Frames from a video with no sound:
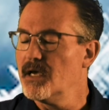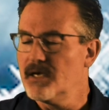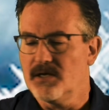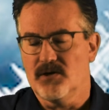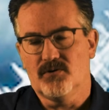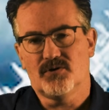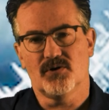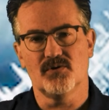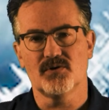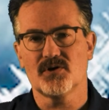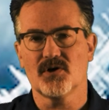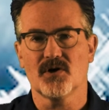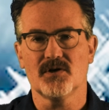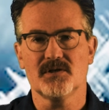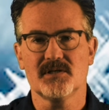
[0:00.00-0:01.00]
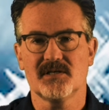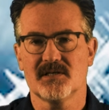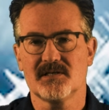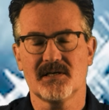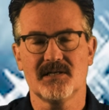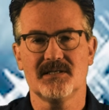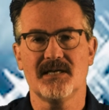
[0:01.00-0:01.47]
You choose curse, this
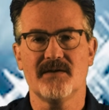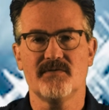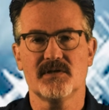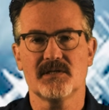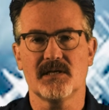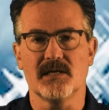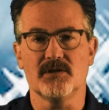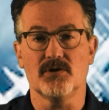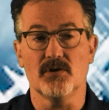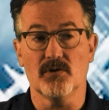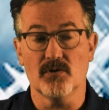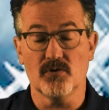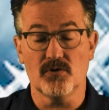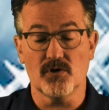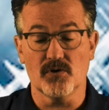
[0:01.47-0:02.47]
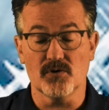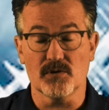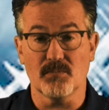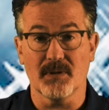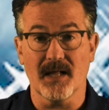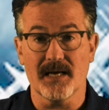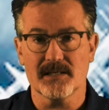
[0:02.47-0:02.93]
could devastate you. You choose
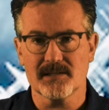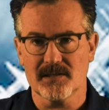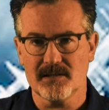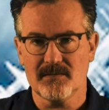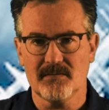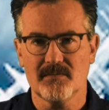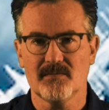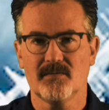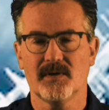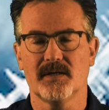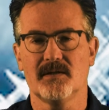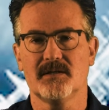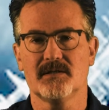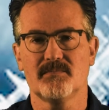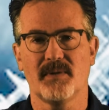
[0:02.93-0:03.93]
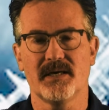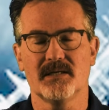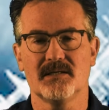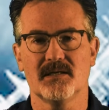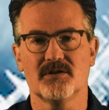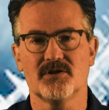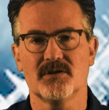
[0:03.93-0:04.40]
blessing, well, let's pay
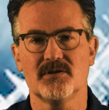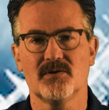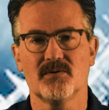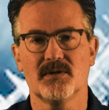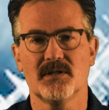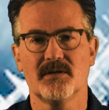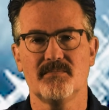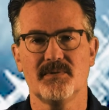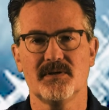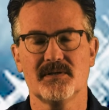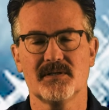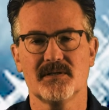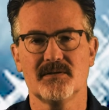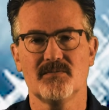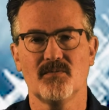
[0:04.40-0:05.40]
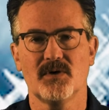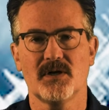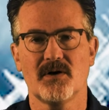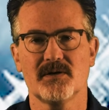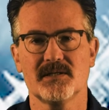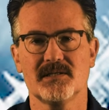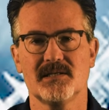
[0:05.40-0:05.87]
attention to Alypius and what
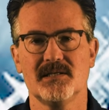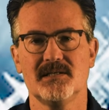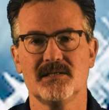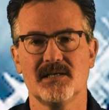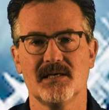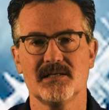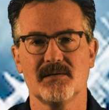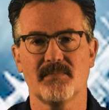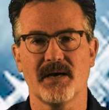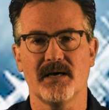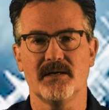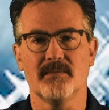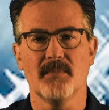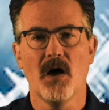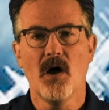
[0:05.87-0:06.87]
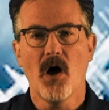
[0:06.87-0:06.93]
Augustine says about him.